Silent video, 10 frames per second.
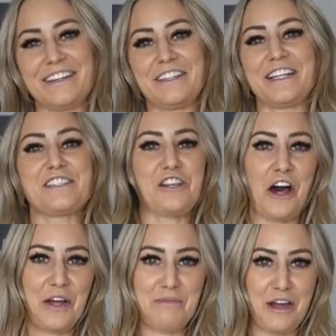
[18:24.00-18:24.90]
let's
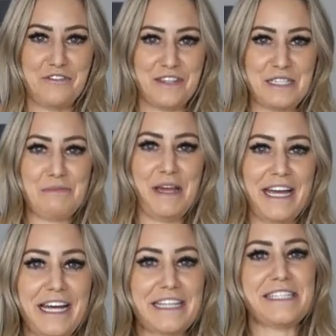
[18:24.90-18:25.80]
talk about these
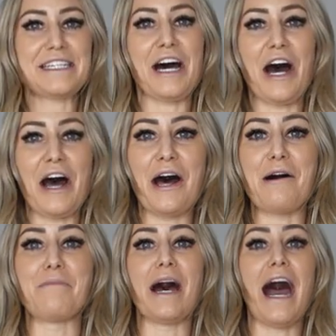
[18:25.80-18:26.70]
pants.
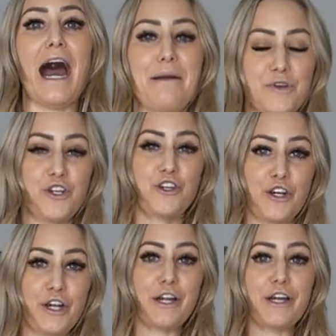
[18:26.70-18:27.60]
I'm
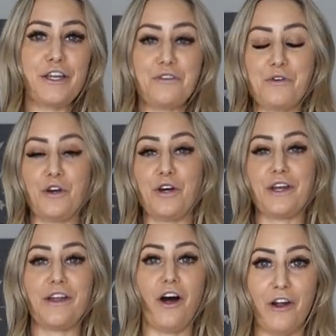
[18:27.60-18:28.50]
sure you
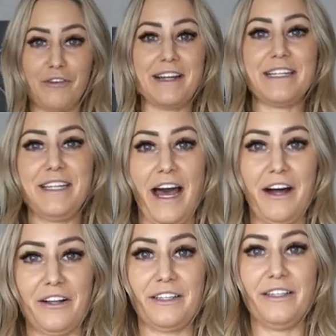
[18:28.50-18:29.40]
could already
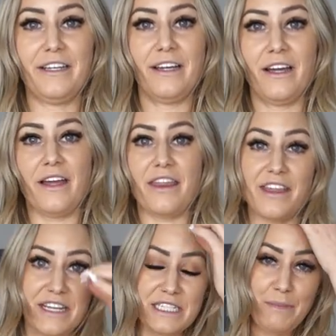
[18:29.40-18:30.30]
tell
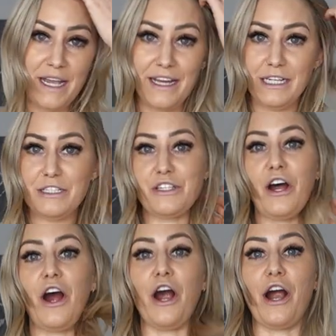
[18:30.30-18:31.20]
these pants
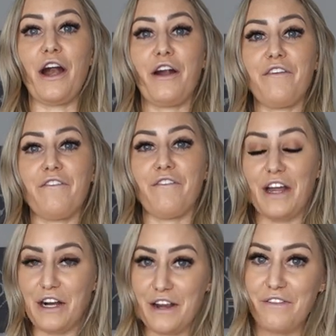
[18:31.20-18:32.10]
are
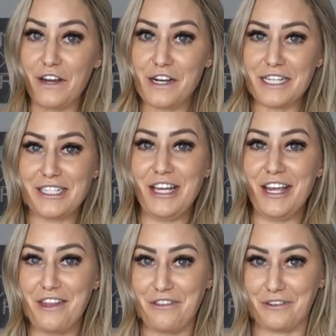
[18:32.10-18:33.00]
very, very
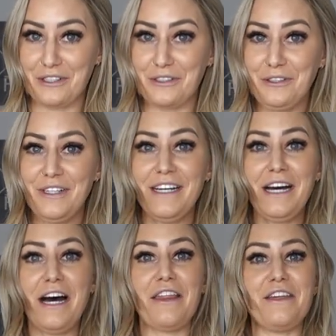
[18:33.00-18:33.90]
see-through.
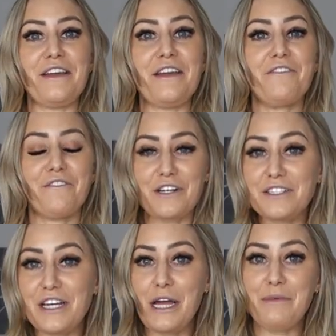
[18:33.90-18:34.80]
The
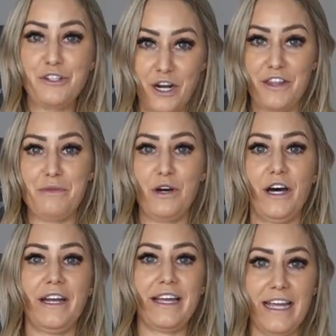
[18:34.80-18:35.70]
first time I tried them
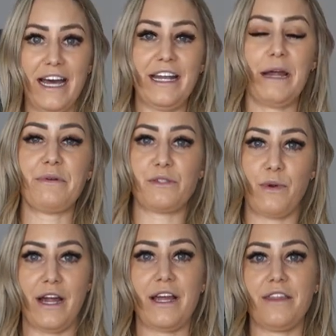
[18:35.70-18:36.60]
on, again, I was
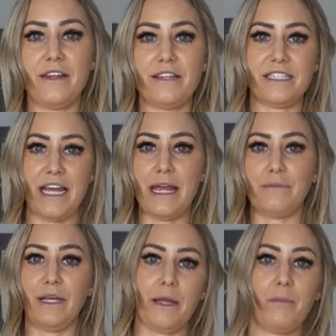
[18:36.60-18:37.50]
wearing the
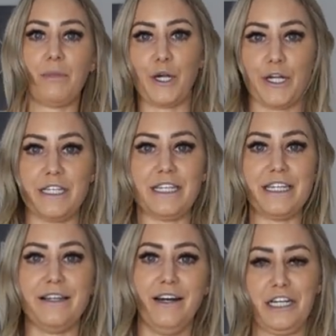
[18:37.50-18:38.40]
same like
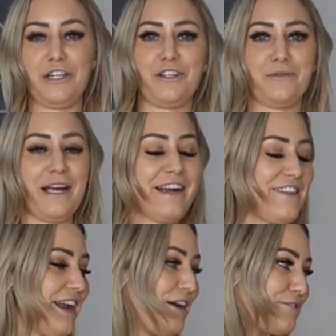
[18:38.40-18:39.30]
burgundy underwear
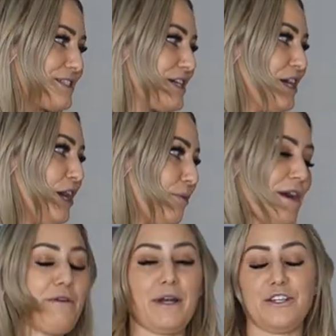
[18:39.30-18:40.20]
that I was
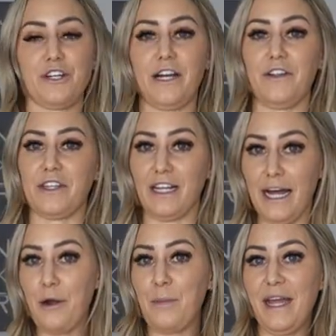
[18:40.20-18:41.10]
wearing when I tried on the
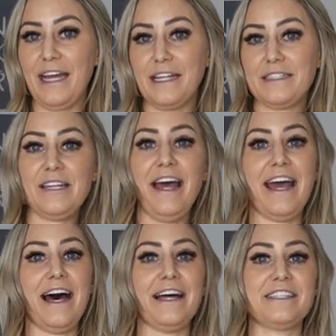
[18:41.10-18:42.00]
cloud pants.
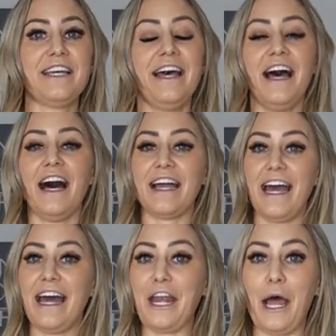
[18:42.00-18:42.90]
And
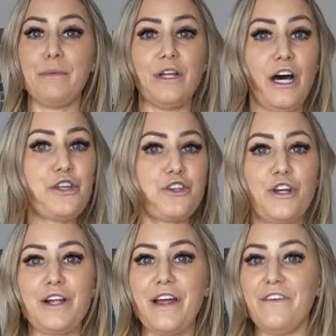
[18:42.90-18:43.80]
again, I'm not
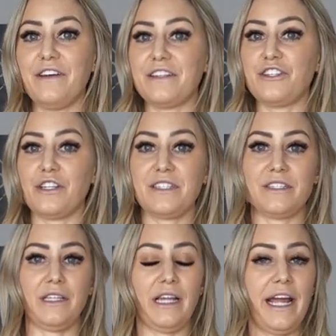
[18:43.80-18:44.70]
sure if it's just
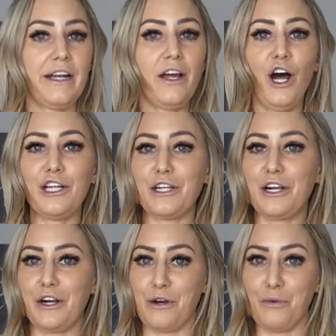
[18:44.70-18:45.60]
the light
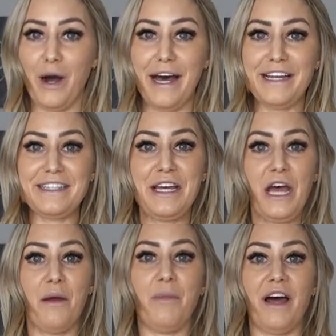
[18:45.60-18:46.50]
color or what,
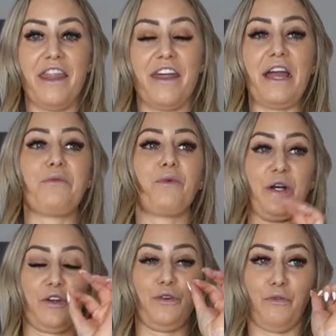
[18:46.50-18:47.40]
but they were